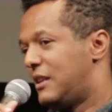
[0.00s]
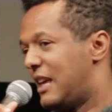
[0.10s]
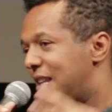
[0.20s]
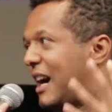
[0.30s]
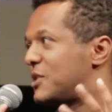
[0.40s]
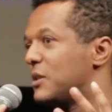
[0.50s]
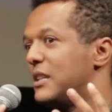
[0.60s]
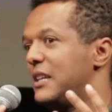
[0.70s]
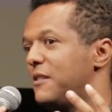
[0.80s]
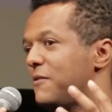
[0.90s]
they
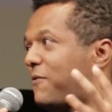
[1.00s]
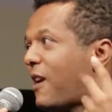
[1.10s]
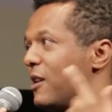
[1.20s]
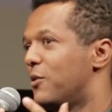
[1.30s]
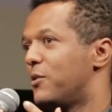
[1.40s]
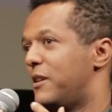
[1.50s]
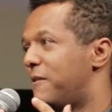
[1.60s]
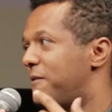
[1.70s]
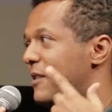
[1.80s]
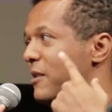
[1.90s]
naturally follow the
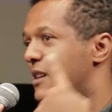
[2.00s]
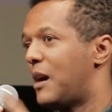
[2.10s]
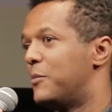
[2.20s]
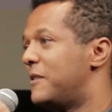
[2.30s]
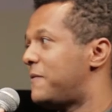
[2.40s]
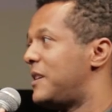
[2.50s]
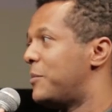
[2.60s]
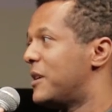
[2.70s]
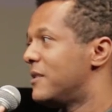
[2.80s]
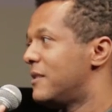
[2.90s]
dominant
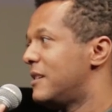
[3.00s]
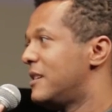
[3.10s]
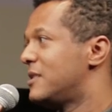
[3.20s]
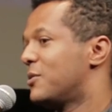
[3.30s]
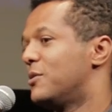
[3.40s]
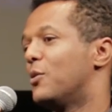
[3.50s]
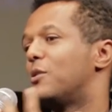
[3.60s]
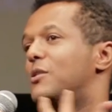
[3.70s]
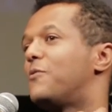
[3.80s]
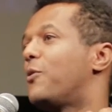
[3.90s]
female. So in
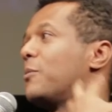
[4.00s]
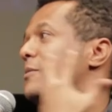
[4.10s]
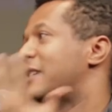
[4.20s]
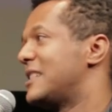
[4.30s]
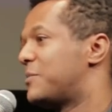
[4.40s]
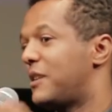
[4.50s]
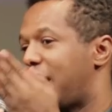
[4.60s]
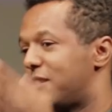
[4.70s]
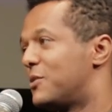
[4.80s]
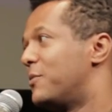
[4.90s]
order to form attachment, he
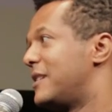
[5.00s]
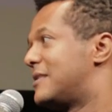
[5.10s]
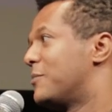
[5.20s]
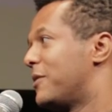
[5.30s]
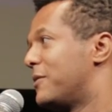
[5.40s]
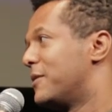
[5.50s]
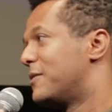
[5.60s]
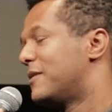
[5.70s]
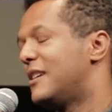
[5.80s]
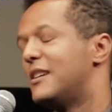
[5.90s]
had to raise them on their own.